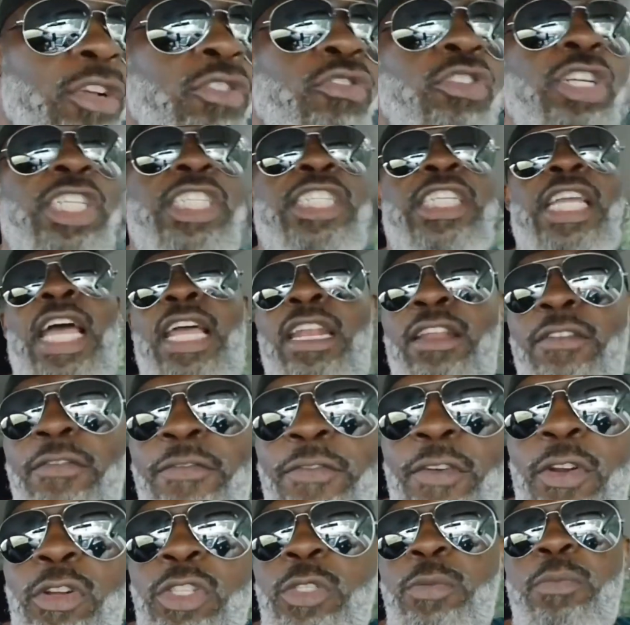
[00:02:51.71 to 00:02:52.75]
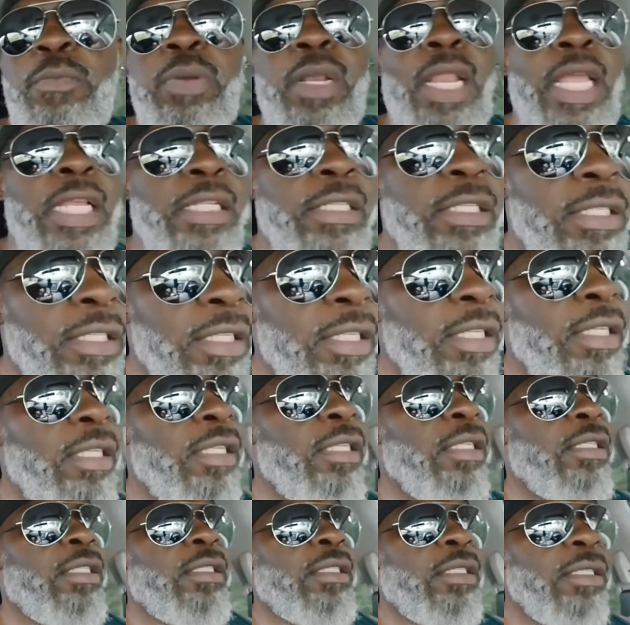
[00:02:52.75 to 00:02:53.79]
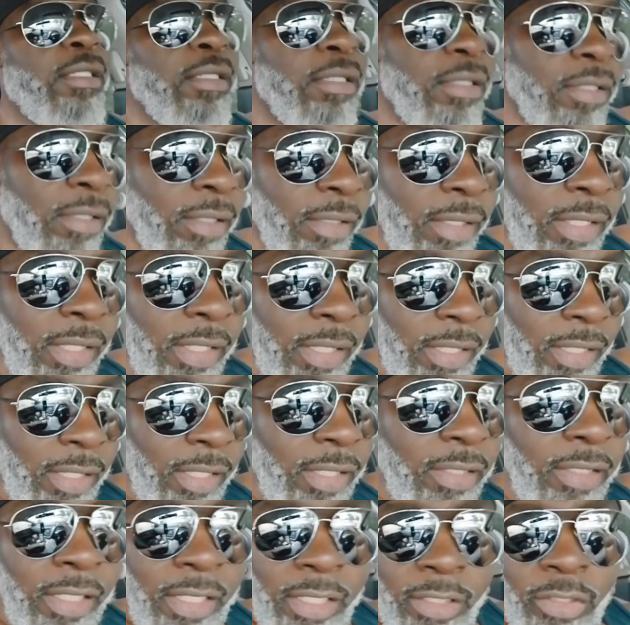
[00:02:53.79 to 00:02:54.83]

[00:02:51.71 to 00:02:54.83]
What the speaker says: Krishana first place, no one else better than this.